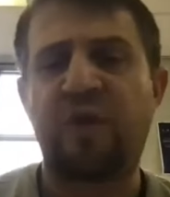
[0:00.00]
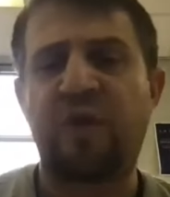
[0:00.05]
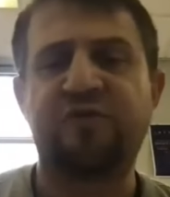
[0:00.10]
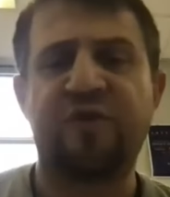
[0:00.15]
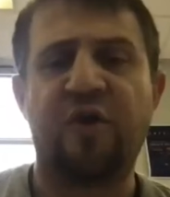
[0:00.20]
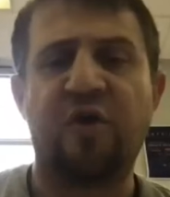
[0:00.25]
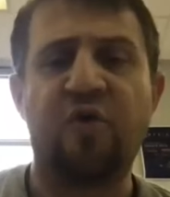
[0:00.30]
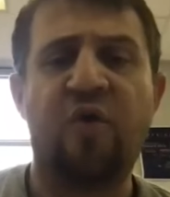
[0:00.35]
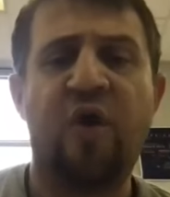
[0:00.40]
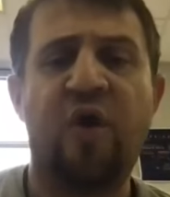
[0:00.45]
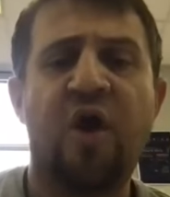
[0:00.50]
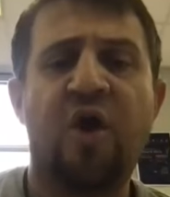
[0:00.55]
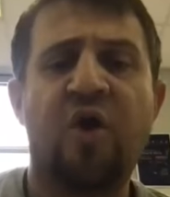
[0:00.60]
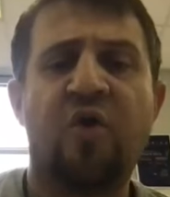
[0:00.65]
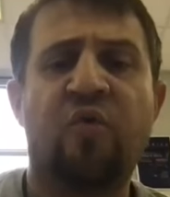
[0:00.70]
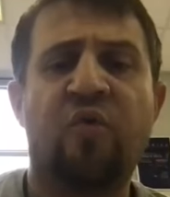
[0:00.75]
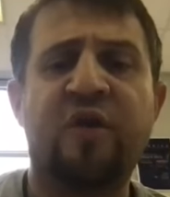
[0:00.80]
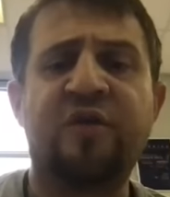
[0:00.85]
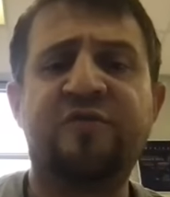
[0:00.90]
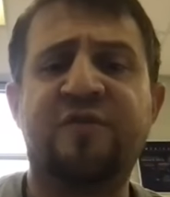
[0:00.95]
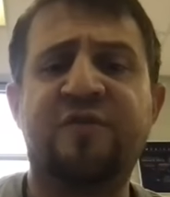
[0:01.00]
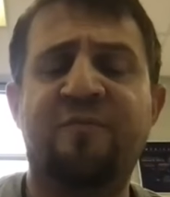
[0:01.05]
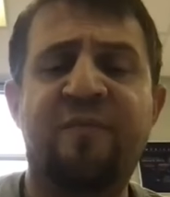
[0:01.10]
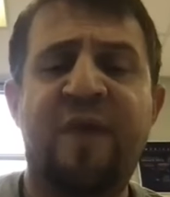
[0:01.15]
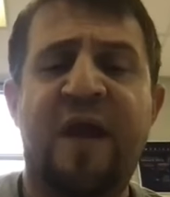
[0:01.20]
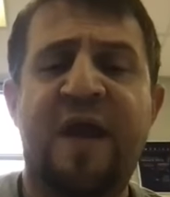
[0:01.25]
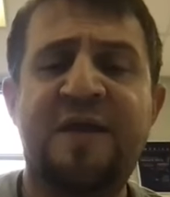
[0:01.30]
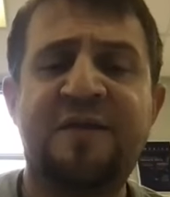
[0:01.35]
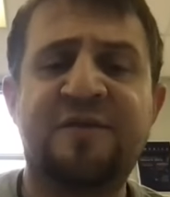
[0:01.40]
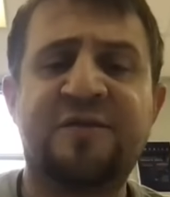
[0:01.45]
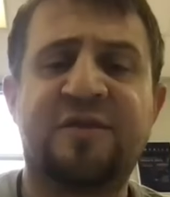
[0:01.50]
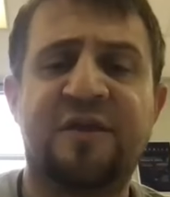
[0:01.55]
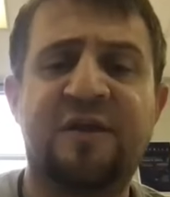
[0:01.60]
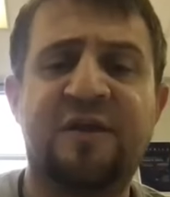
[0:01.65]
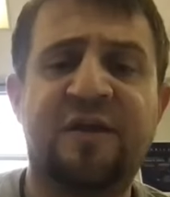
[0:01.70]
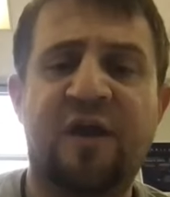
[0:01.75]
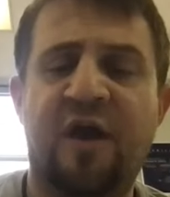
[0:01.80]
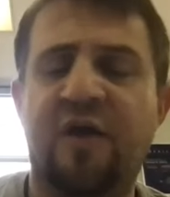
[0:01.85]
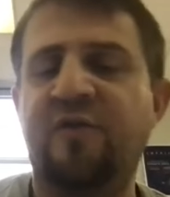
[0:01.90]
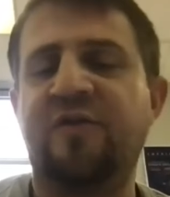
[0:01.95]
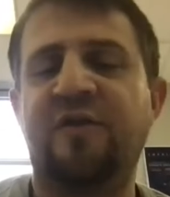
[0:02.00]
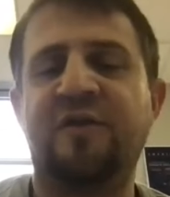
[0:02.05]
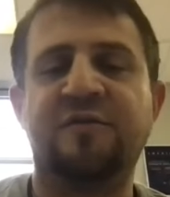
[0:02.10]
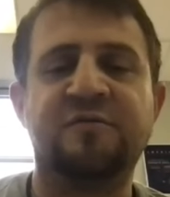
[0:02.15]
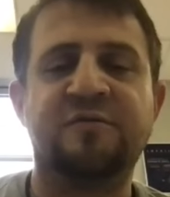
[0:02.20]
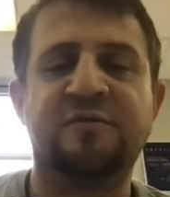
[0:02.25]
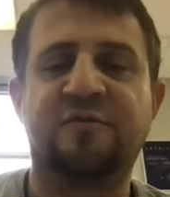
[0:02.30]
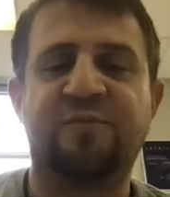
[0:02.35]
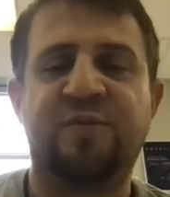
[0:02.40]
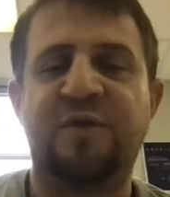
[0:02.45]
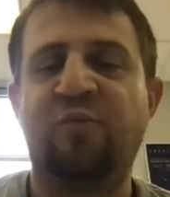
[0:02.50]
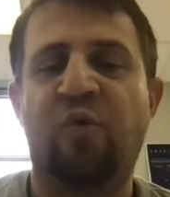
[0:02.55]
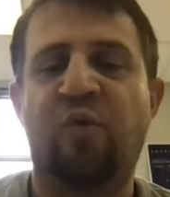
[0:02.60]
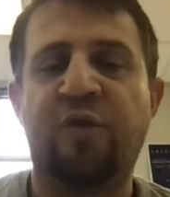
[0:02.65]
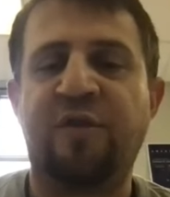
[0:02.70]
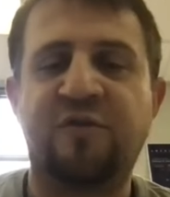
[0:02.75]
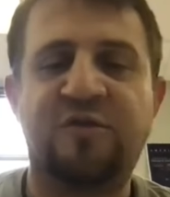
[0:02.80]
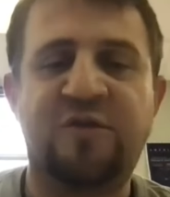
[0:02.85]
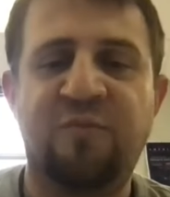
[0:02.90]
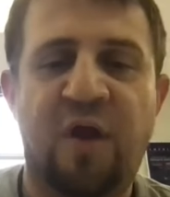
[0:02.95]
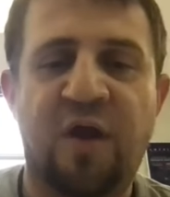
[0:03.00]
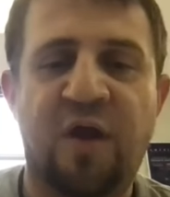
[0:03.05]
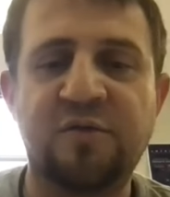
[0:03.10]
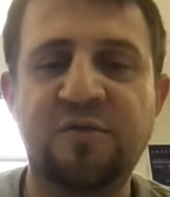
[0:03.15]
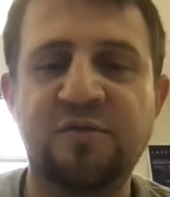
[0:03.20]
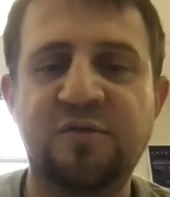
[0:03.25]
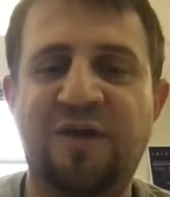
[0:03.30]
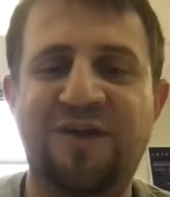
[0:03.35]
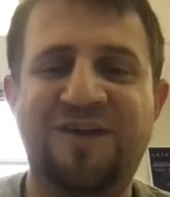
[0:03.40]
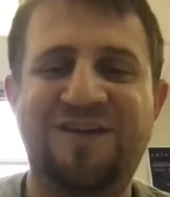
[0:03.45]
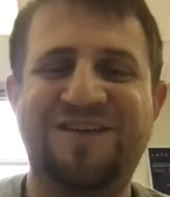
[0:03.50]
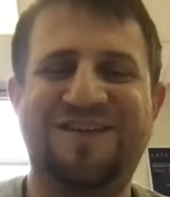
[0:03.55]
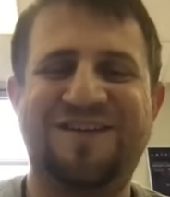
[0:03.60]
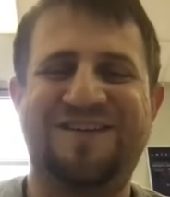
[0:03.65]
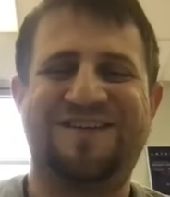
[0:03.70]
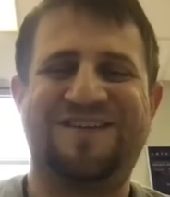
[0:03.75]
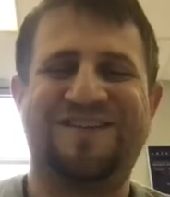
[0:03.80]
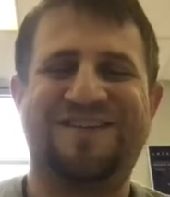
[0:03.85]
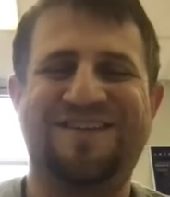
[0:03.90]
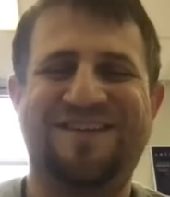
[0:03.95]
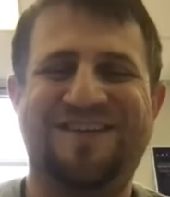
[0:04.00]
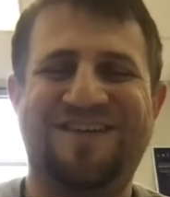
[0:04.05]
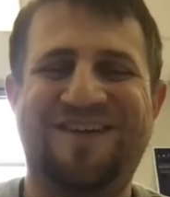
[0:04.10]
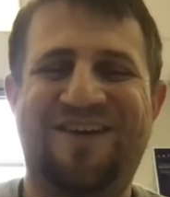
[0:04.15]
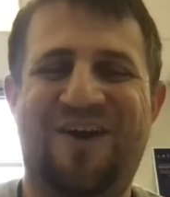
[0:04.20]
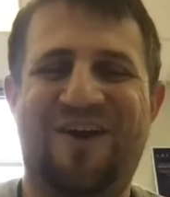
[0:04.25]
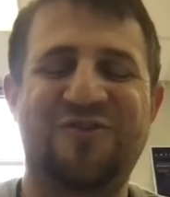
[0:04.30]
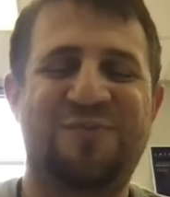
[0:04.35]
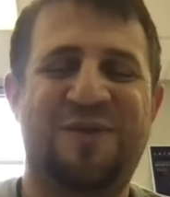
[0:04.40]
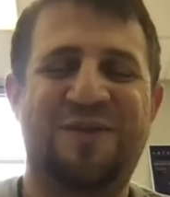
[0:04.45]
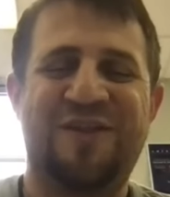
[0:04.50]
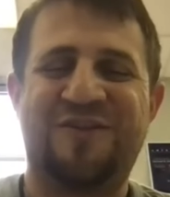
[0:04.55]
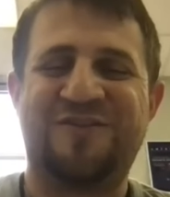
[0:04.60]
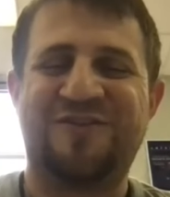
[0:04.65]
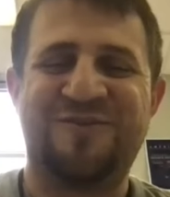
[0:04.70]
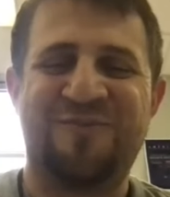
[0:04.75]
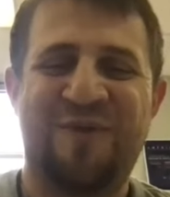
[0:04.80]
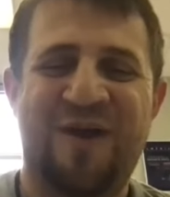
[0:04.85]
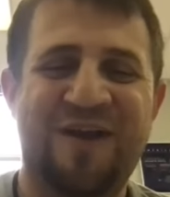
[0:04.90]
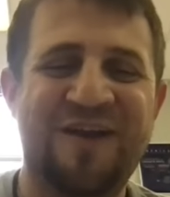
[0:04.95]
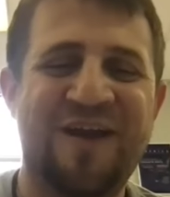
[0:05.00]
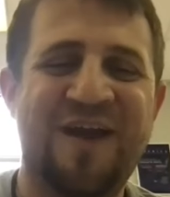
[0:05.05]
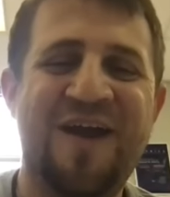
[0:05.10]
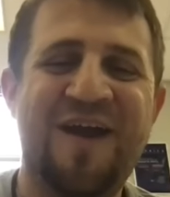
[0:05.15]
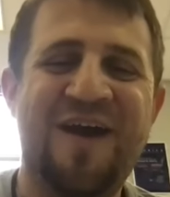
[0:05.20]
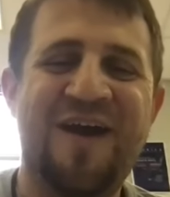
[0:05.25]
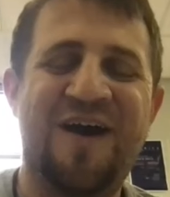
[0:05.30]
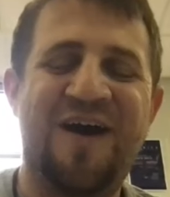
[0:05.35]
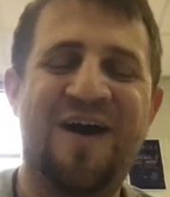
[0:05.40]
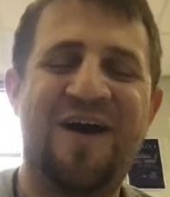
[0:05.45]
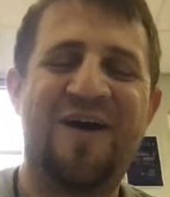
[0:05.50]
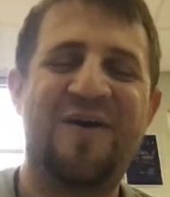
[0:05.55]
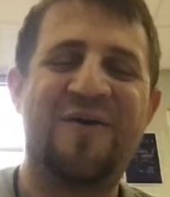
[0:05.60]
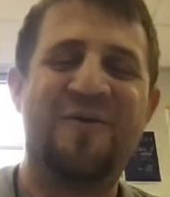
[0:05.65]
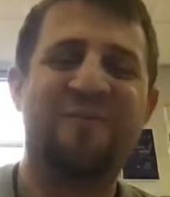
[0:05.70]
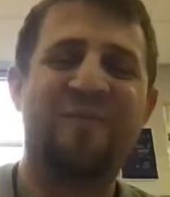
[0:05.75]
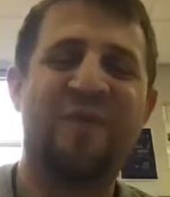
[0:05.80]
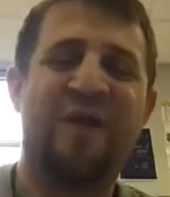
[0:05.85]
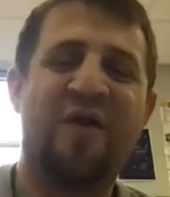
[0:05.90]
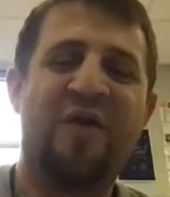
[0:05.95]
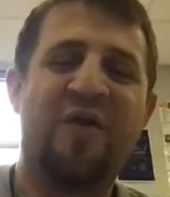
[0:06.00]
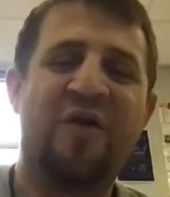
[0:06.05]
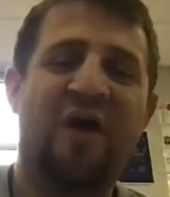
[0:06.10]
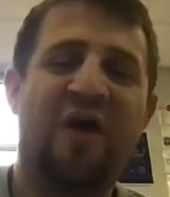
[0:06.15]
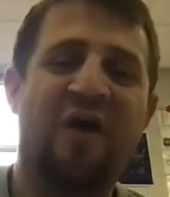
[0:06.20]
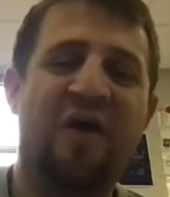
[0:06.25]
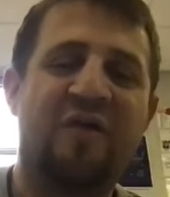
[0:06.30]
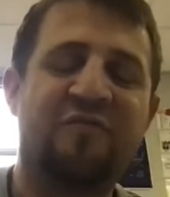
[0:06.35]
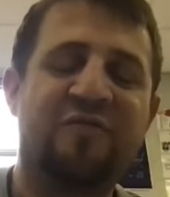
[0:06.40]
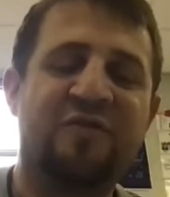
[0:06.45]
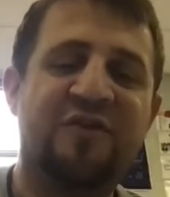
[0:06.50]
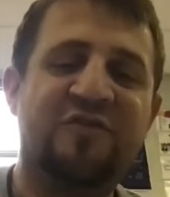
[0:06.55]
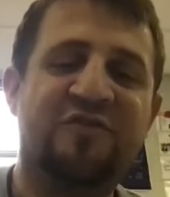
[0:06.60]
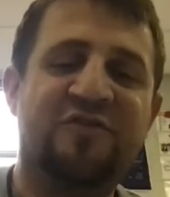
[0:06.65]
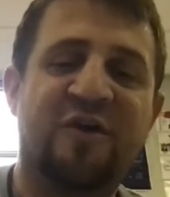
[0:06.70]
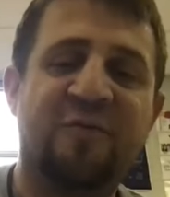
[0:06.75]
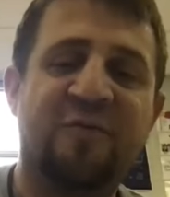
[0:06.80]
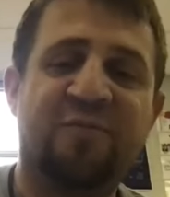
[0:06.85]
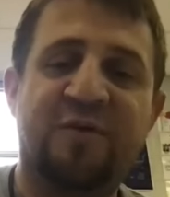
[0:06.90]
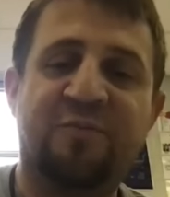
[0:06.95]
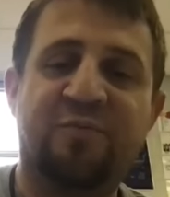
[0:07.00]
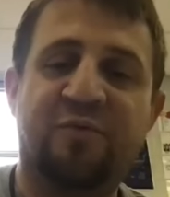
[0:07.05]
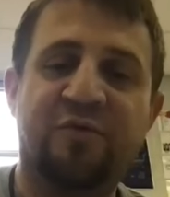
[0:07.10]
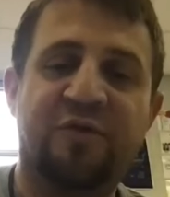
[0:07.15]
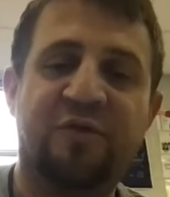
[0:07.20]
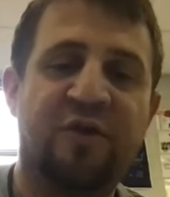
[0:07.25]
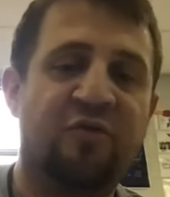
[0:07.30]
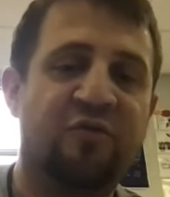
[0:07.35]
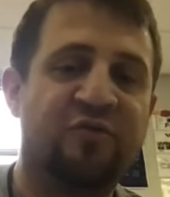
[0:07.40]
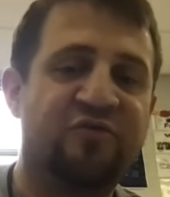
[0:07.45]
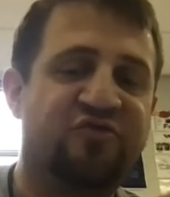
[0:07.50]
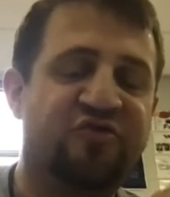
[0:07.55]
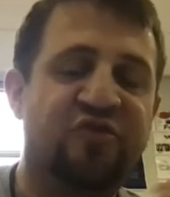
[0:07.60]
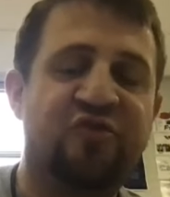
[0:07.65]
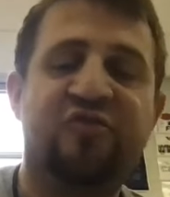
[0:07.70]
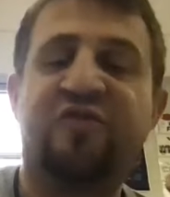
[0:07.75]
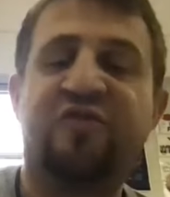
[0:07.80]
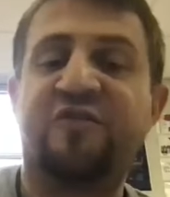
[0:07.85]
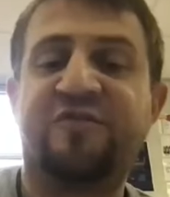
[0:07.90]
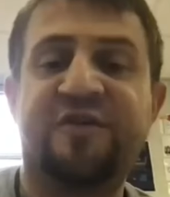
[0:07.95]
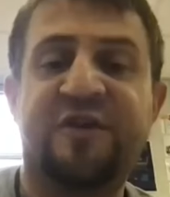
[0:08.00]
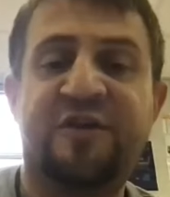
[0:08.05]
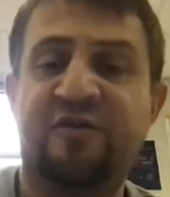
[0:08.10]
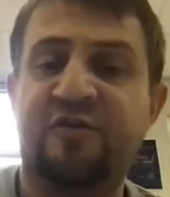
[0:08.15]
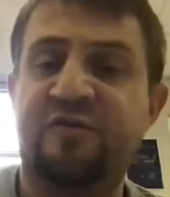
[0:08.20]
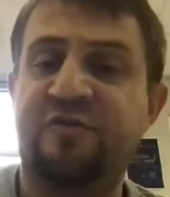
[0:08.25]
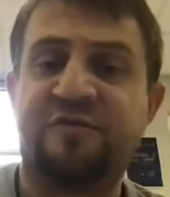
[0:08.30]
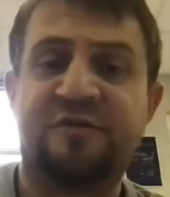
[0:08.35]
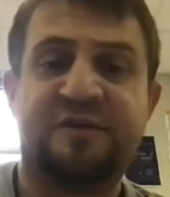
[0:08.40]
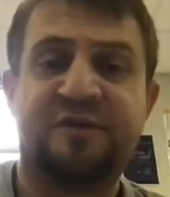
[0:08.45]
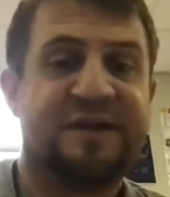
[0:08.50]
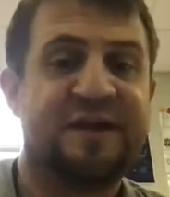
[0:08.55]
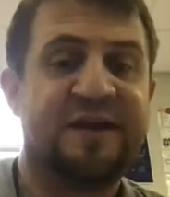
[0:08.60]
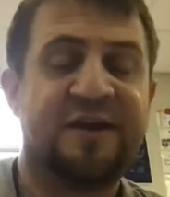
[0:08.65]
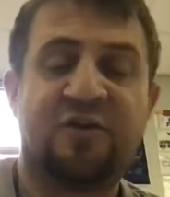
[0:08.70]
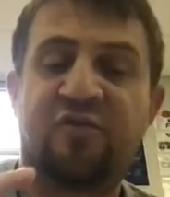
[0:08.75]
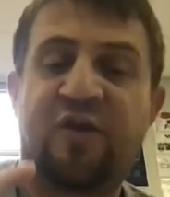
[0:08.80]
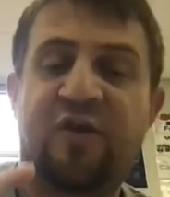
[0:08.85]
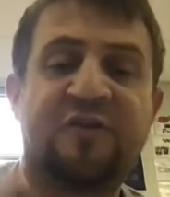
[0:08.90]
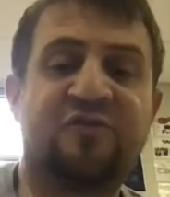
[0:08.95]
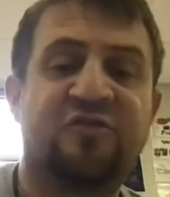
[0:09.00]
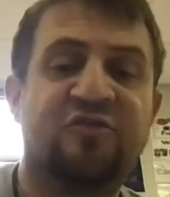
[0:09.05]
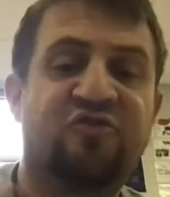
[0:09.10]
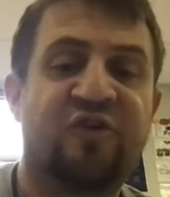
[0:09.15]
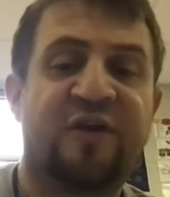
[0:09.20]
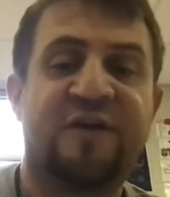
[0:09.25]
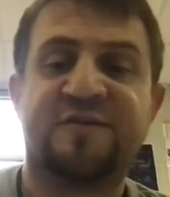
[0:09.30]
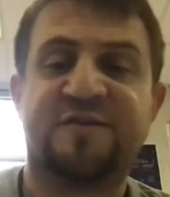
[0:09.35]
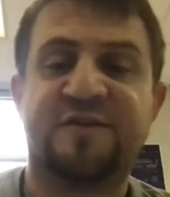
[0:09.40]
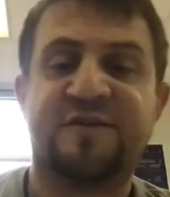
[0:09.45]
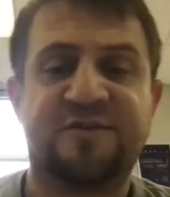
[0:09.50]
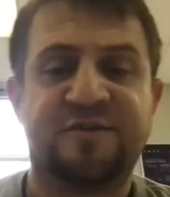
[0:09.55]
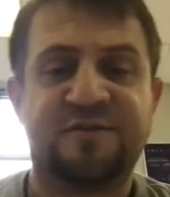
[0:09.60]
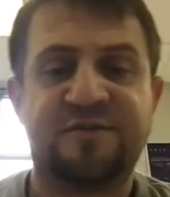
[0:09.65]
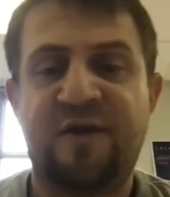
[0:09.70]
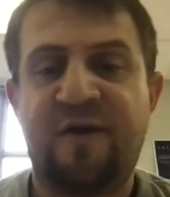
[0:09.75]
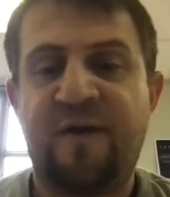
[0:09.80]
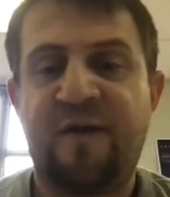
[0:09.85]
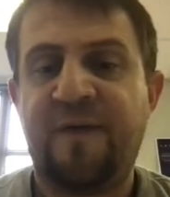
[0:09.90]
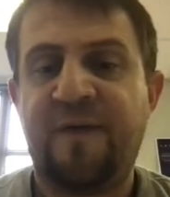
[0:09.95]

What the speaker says: So what is the main thing, other than spend more than you make or spend less than you make, for these young people, juniors and seniors getting ready to transition